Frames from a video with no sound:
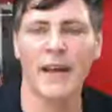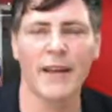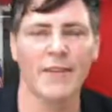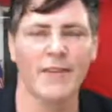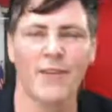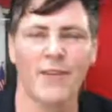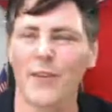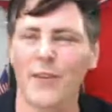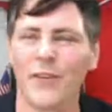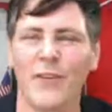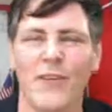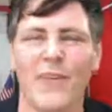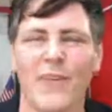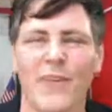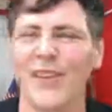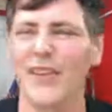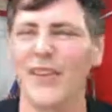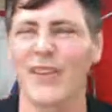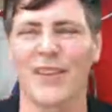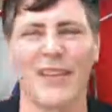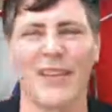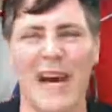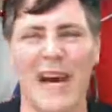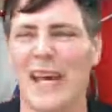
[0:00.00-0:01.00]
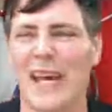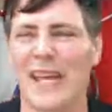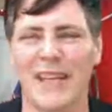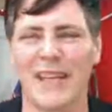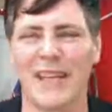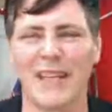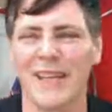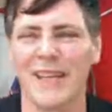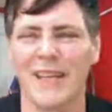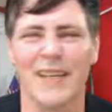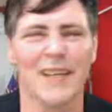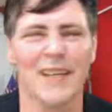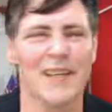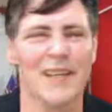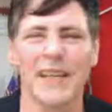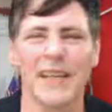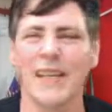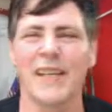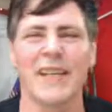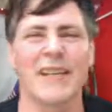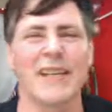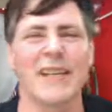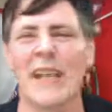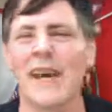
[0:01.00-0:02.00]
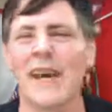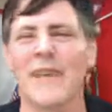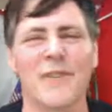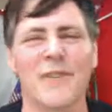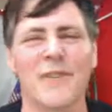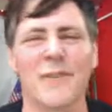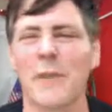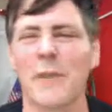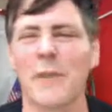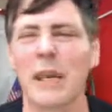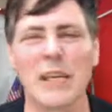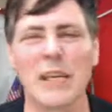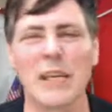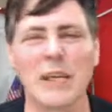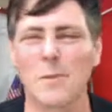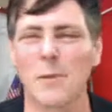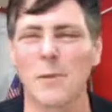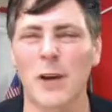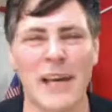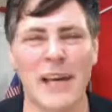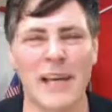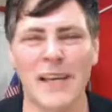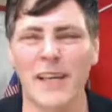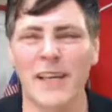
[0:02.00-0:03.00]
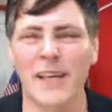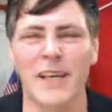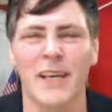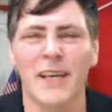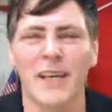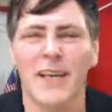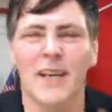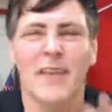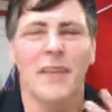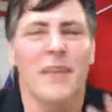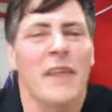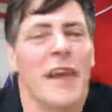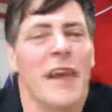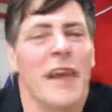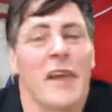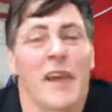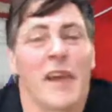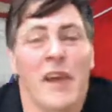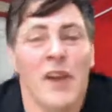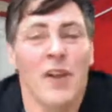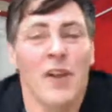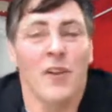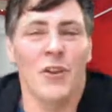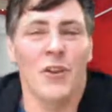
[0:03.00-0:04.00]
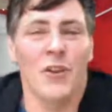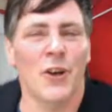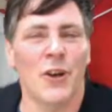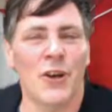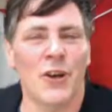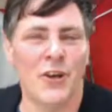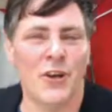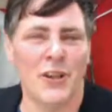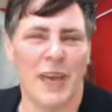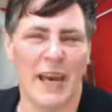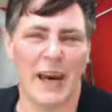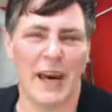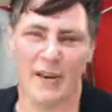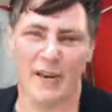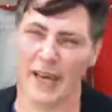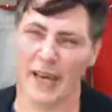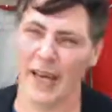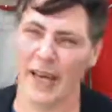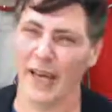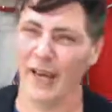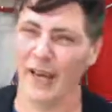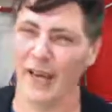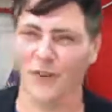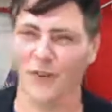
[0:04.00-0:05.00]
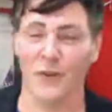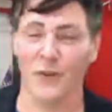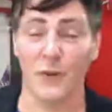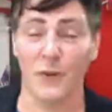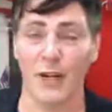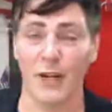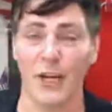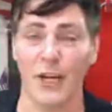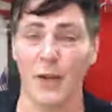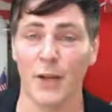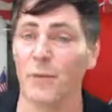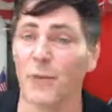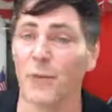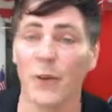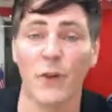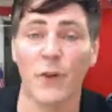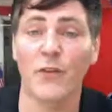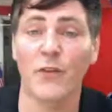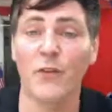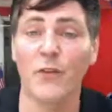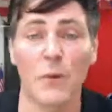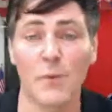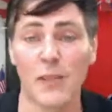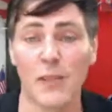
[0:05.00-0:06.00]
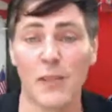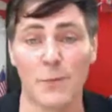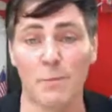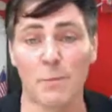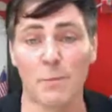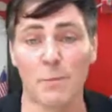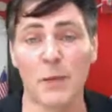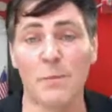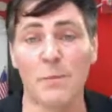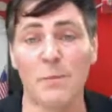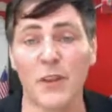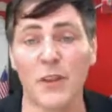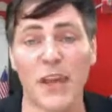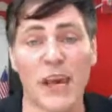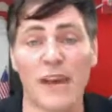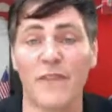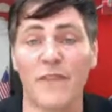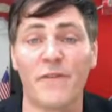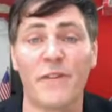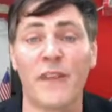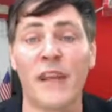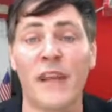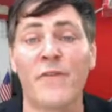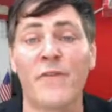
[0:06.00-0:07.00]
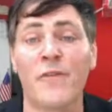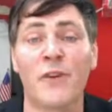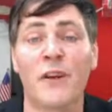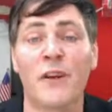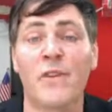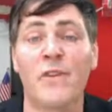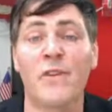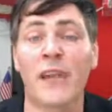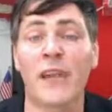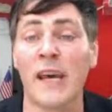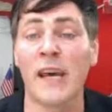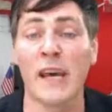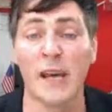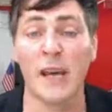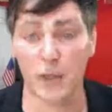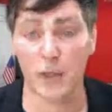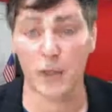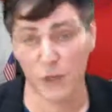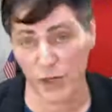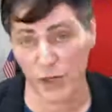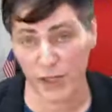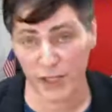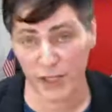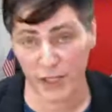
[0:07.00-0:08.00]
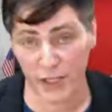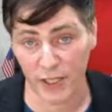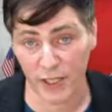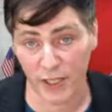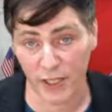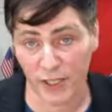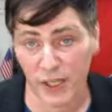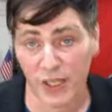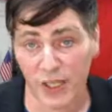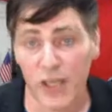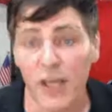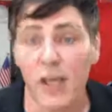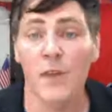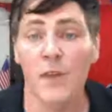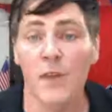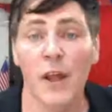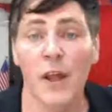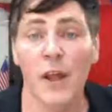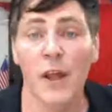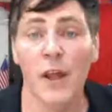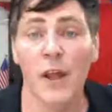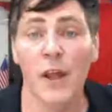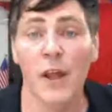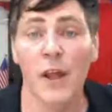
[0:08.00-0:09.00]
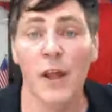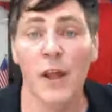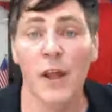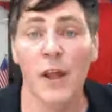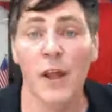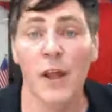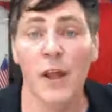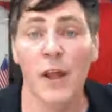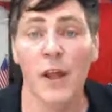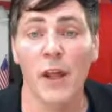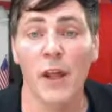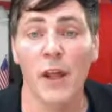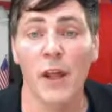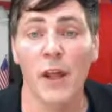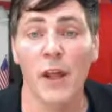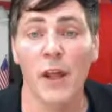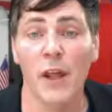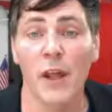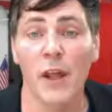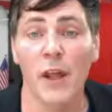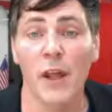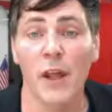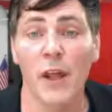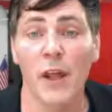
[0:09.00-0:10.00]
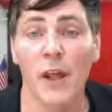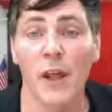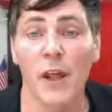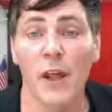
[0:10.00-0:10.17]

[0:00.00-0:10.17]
they're still dying. They can never make a break. They learned how to ask for help. There's so many people that have never even had a drug addiction that'll never know what it's like